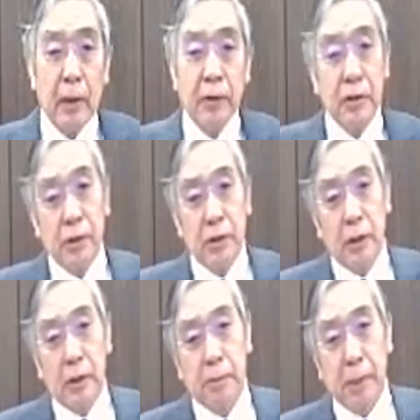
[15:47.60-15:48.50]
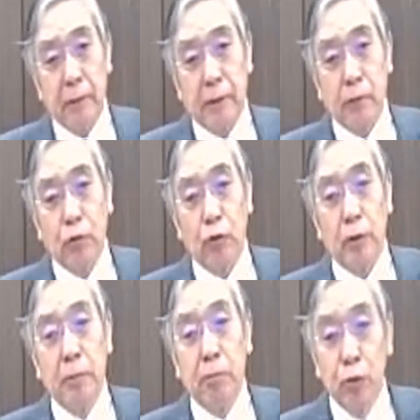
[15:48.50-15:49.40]
This is expected to
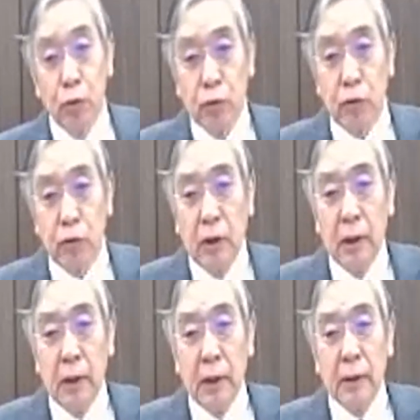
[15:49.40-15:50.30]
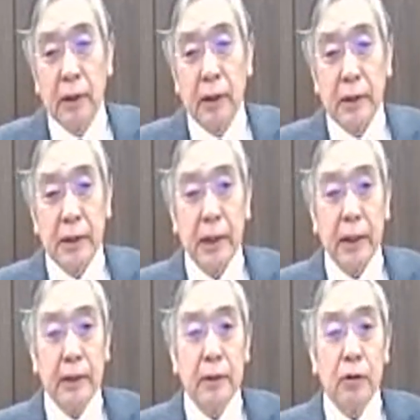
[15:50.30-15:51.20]
improve the
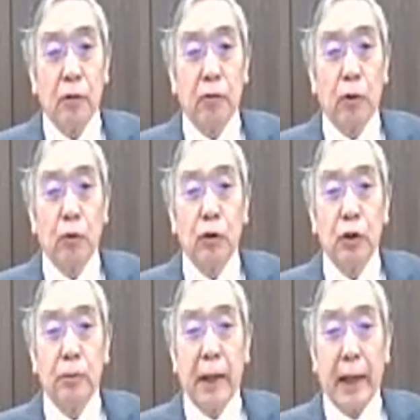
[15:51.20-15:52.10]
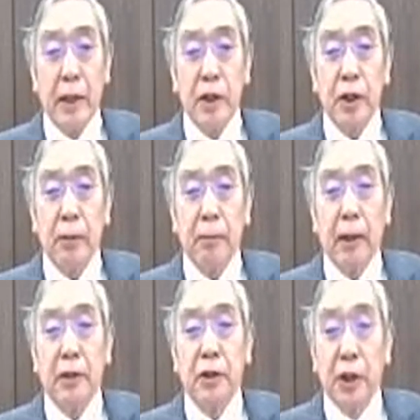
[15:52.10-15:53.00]
resilience of consumer Asia
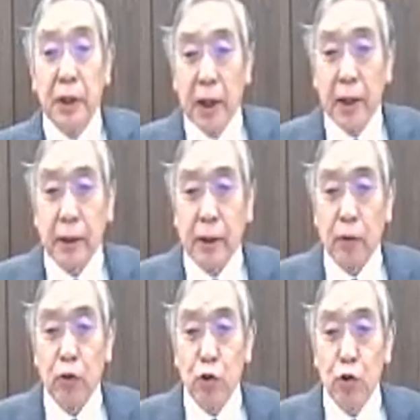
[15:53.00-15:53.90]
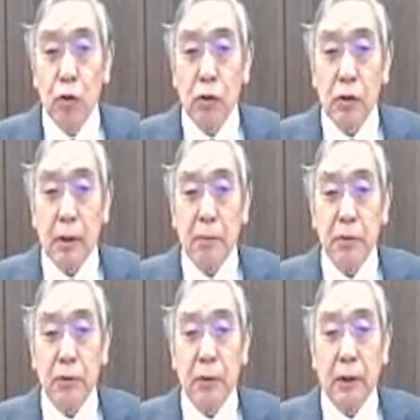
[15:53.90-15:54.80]
by generating new
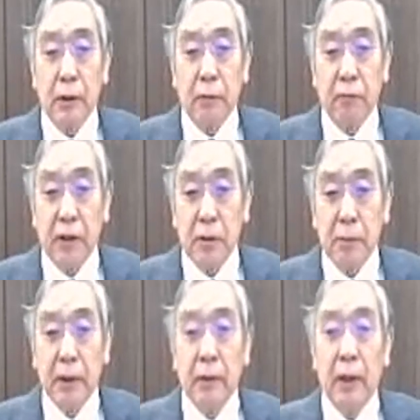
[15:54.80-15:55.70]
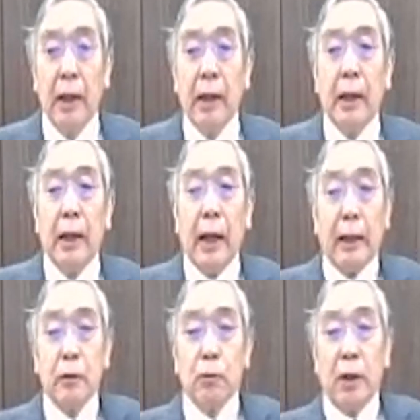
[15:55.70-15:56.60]
consumption and investment,
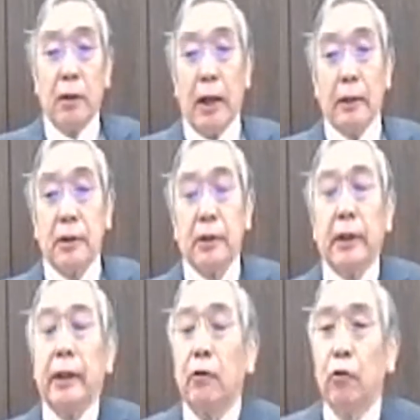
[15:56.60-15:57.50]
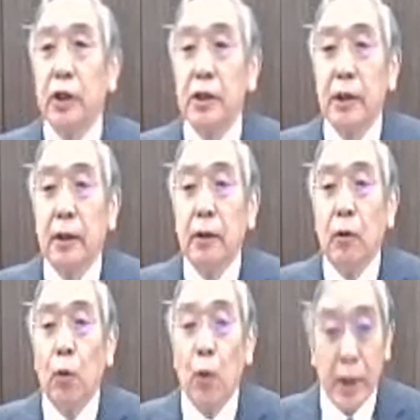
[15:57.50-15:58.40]
as well as increasing
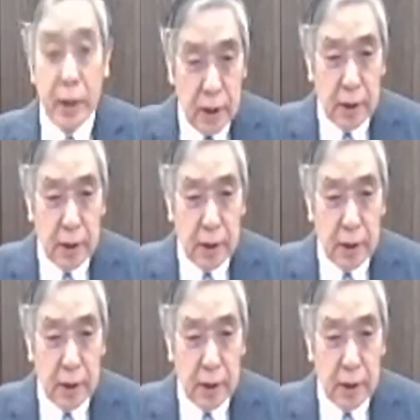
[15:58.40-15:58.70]
wages.